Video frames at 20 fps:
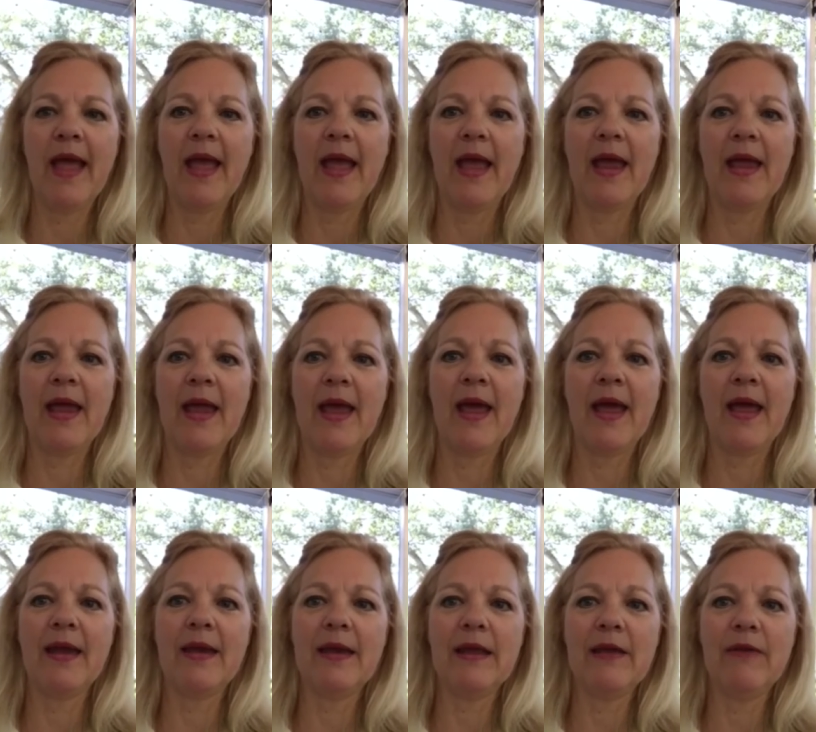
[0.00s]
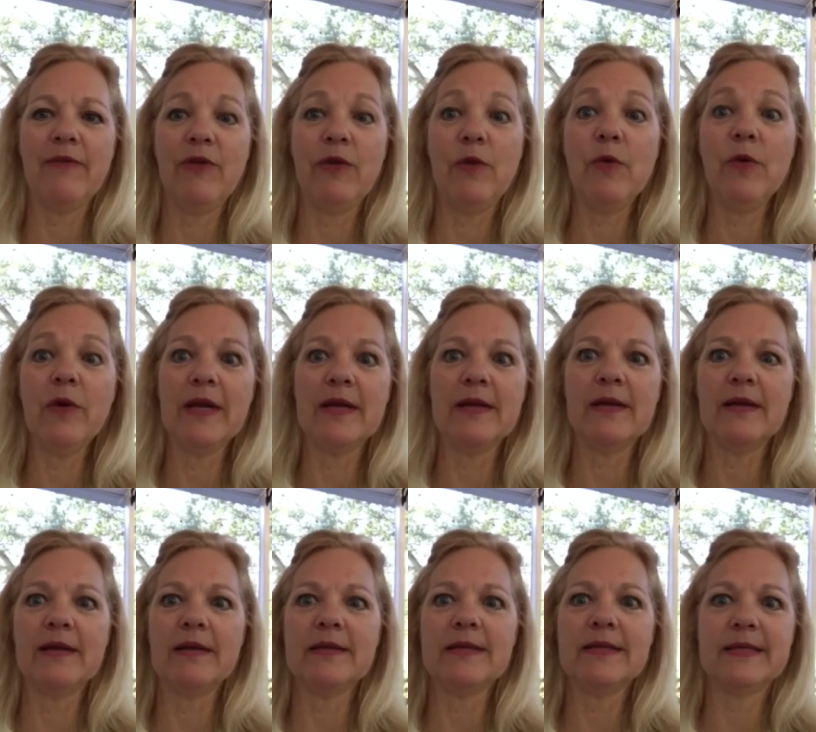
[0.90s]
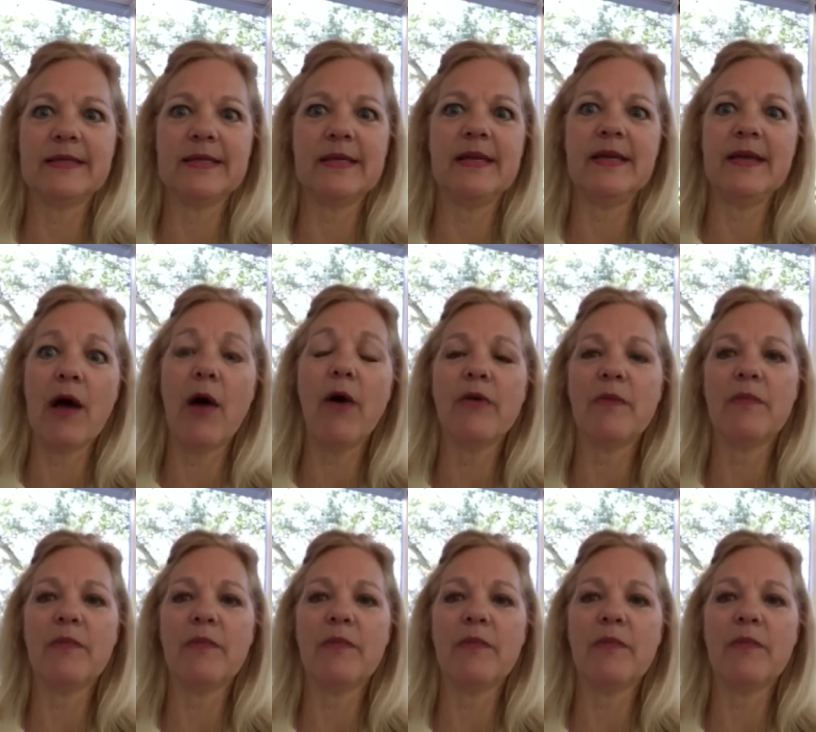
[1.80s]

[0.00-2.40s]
And if you want to see all